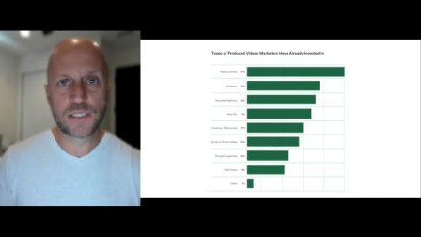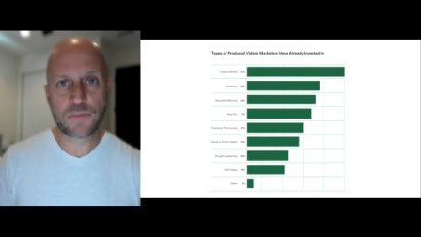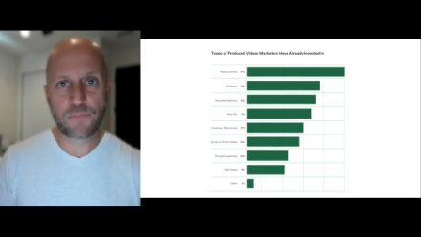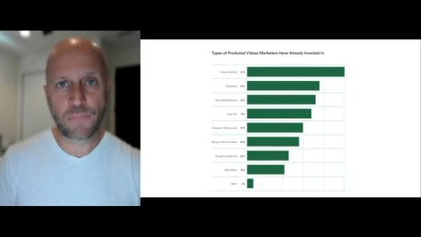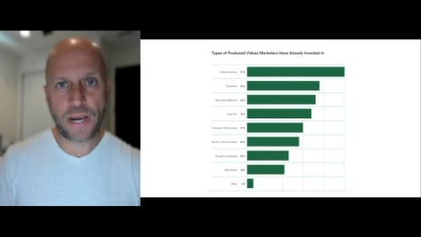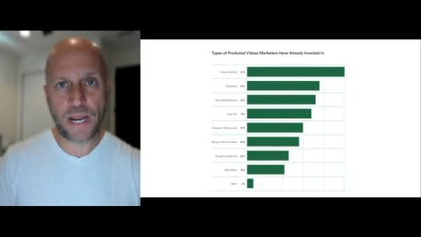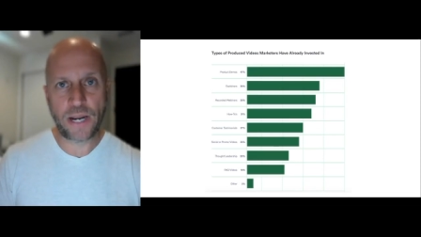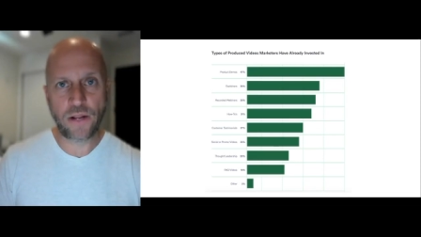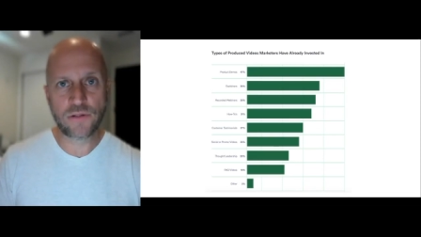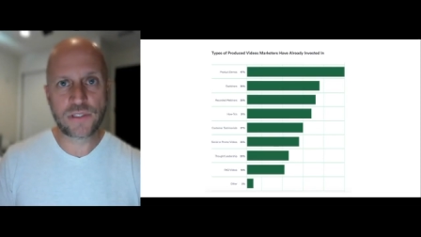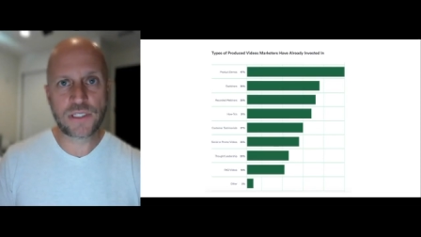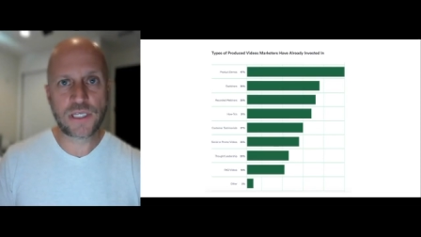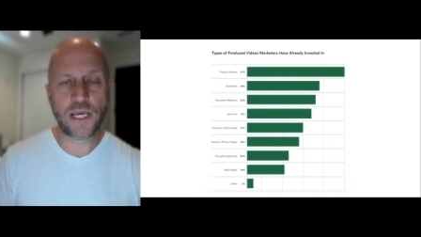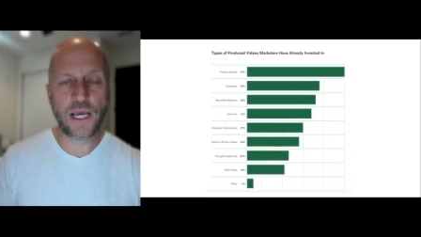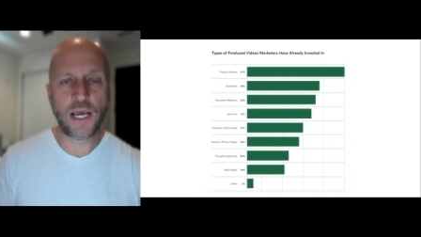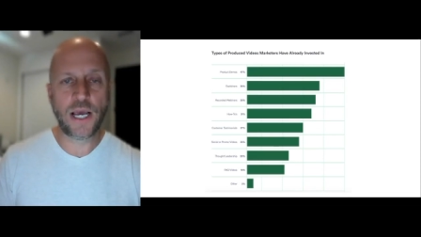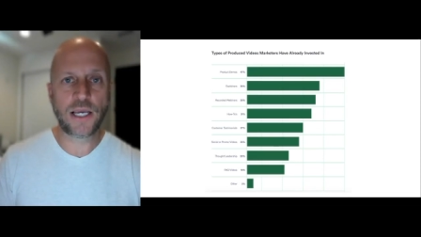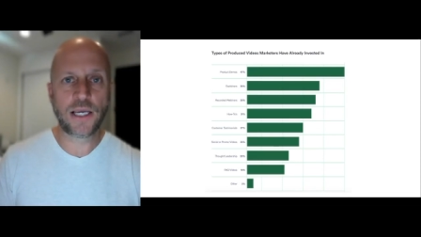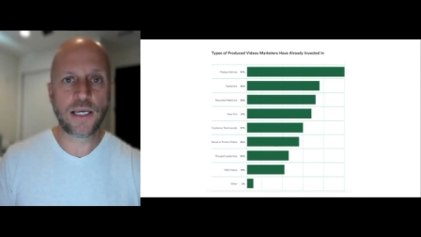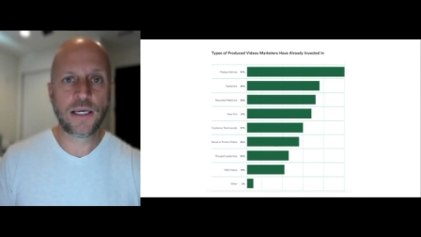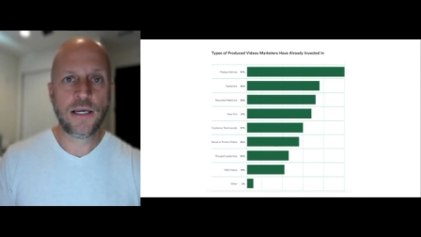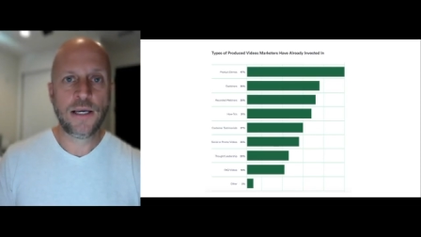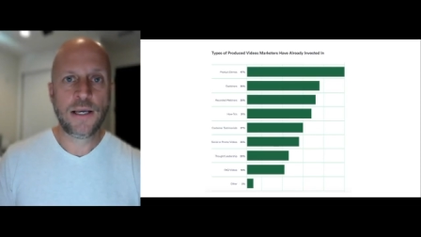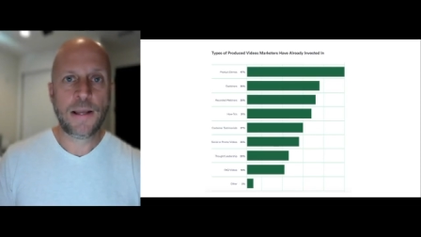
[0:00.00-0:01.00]
biotech
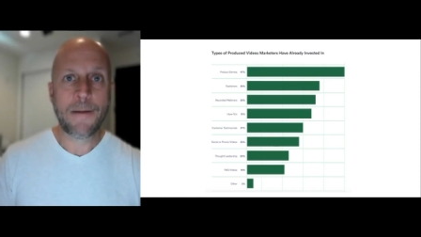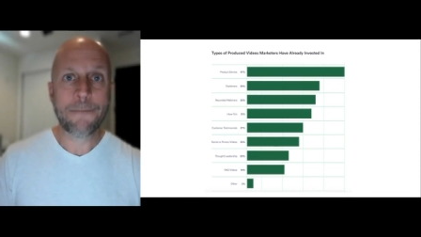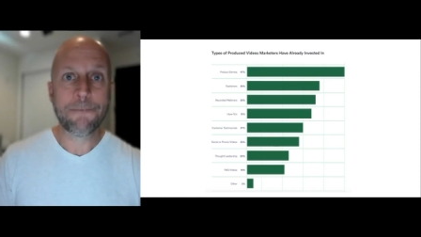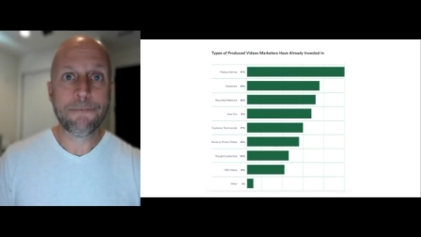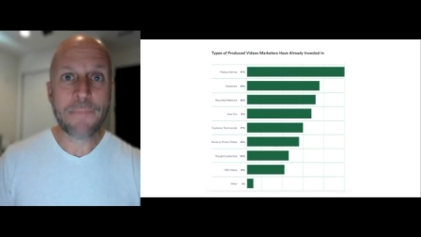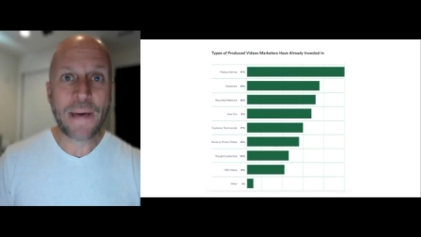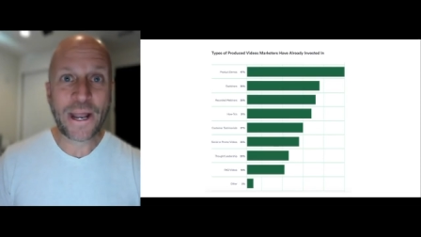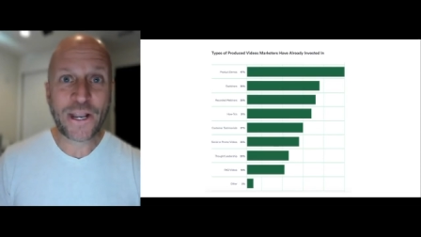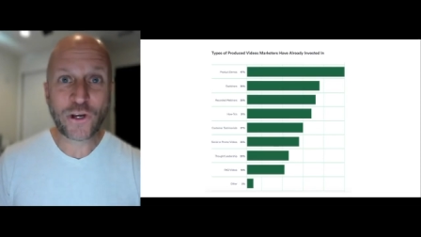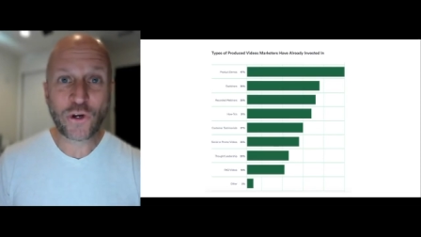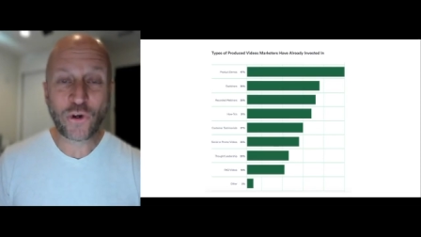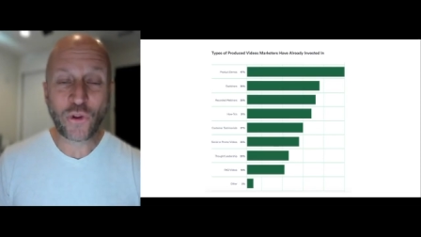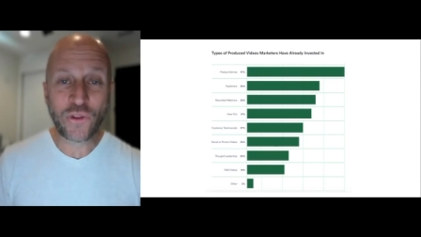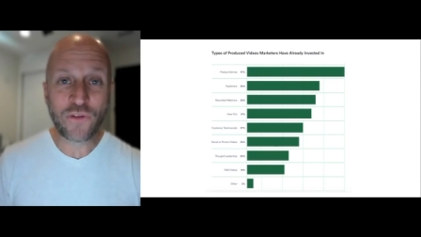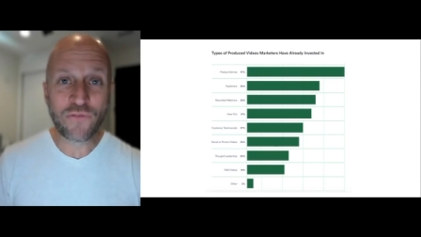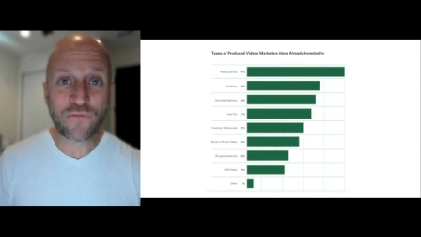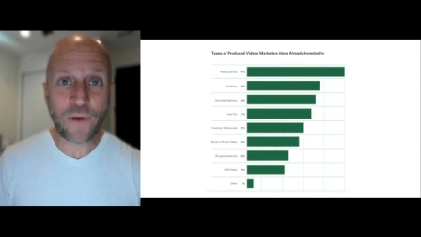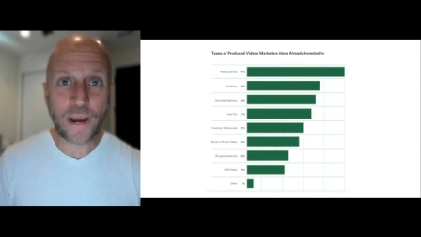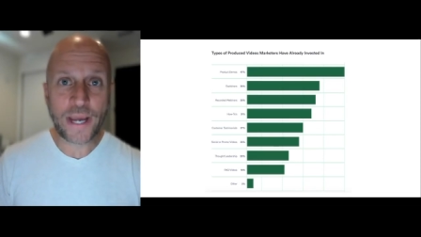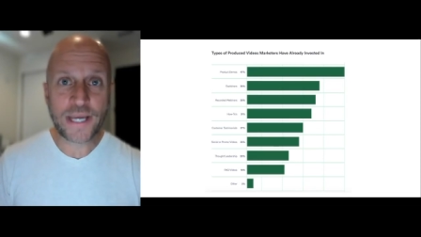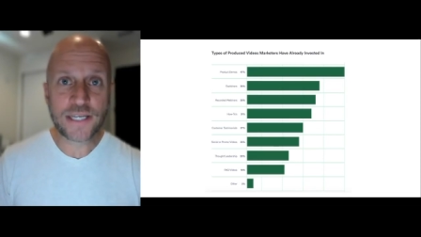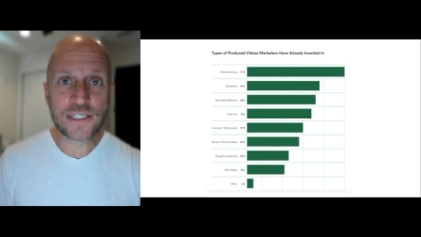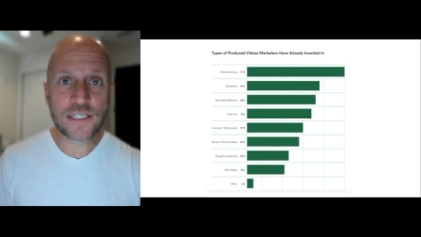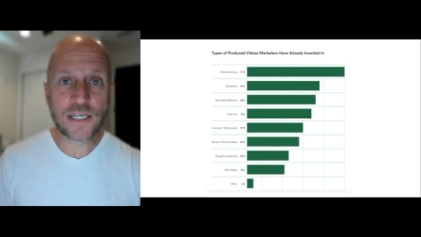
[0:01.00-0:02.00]
medical
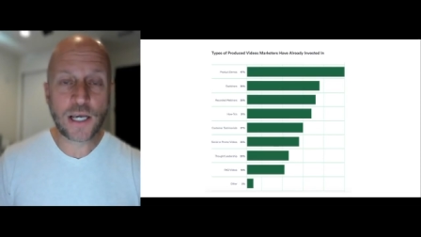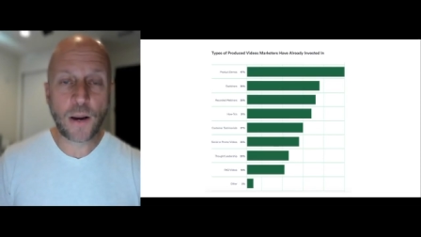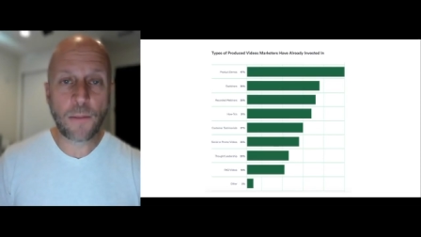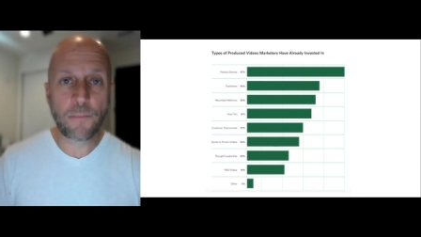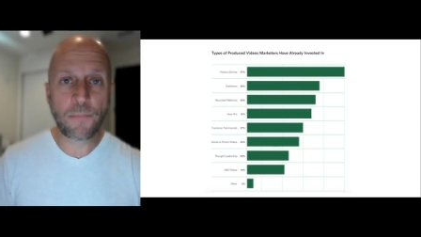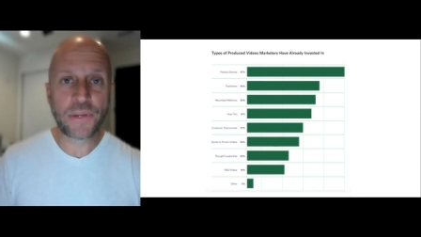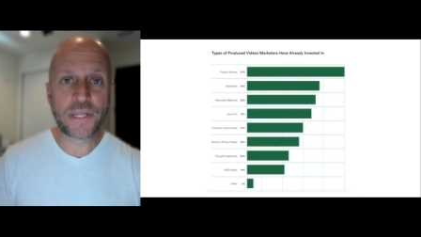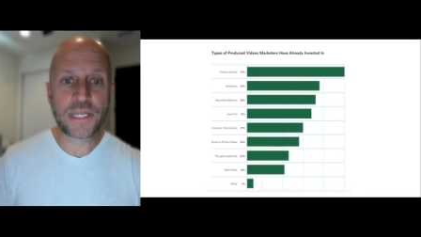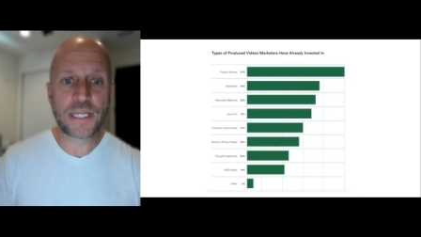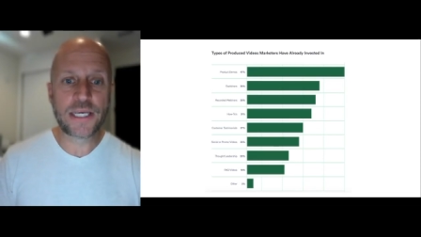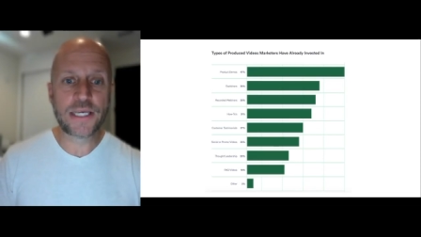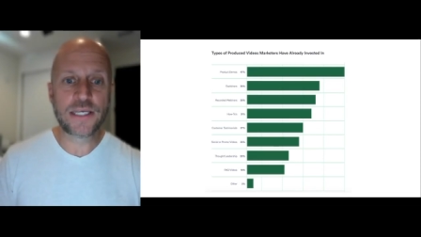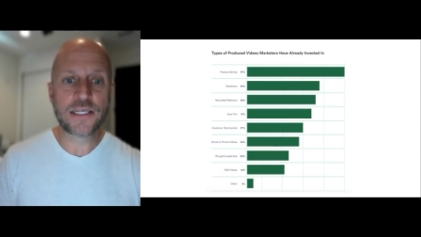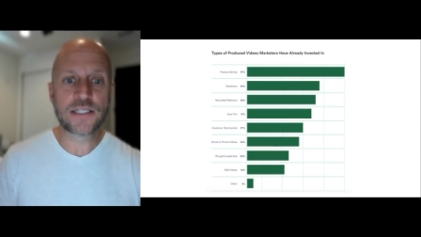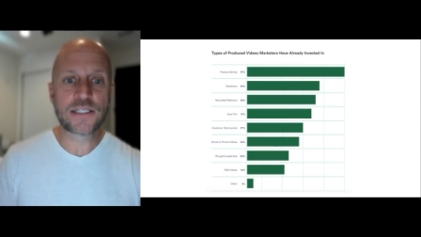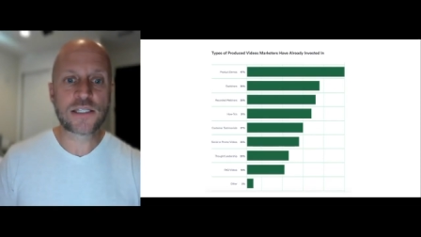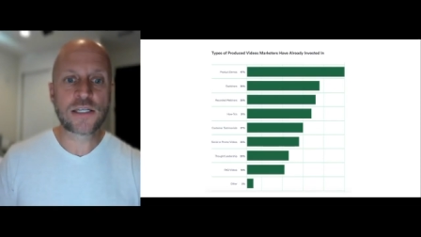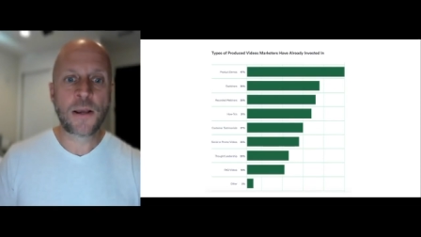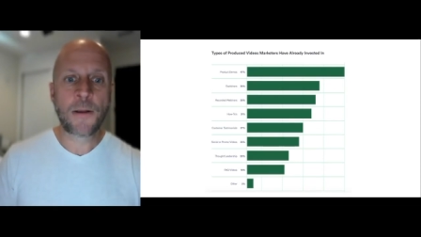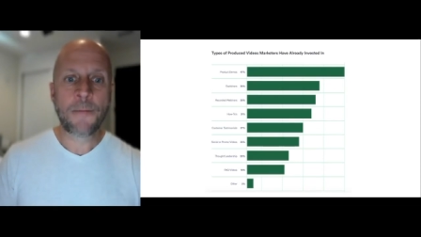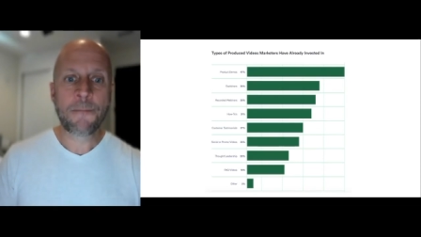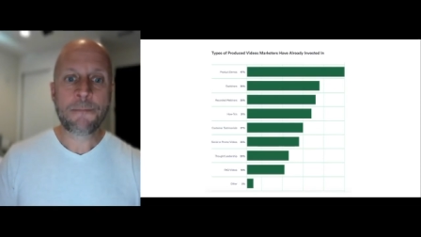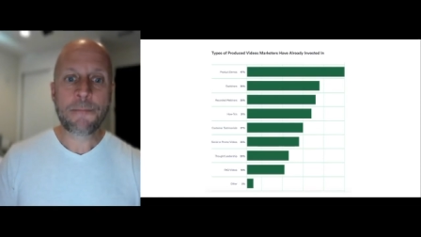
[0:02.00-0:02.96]
device companies,